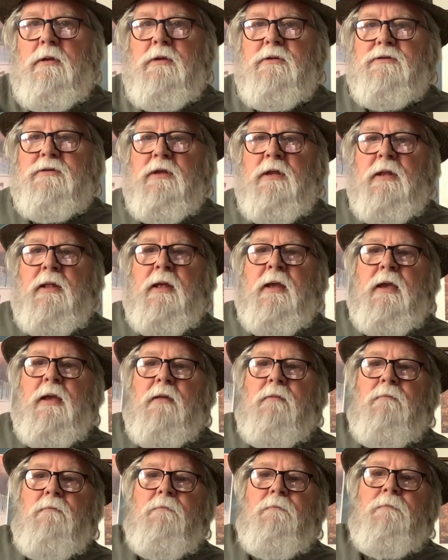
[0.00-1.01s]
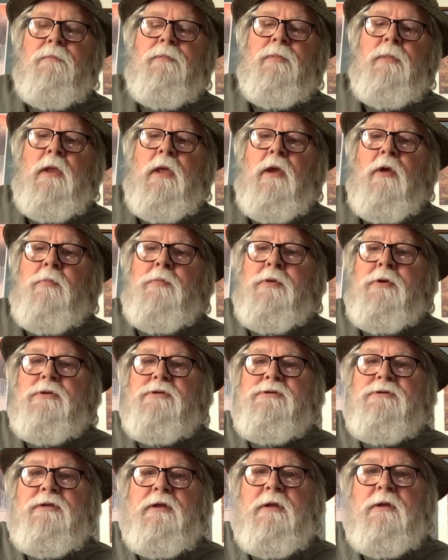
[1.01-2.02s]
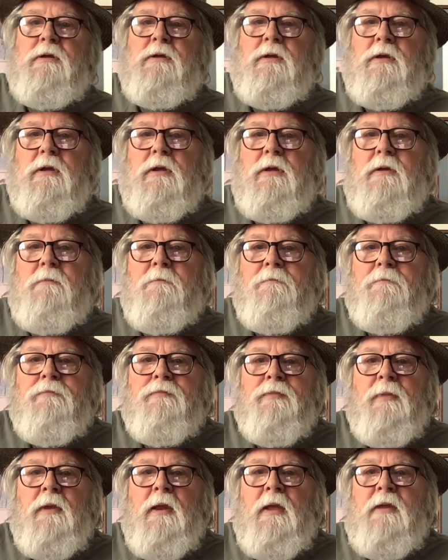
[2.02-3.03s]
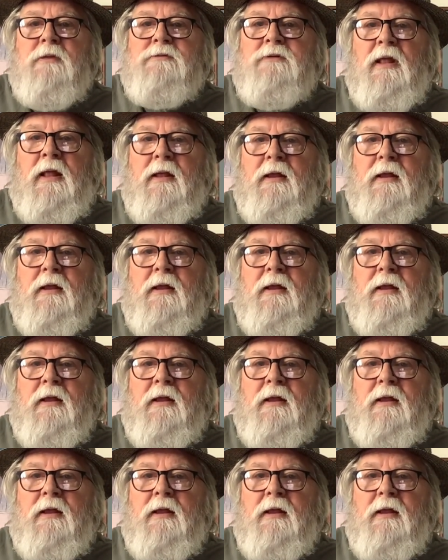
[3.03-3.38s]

see that? I hope you can see it good. It's like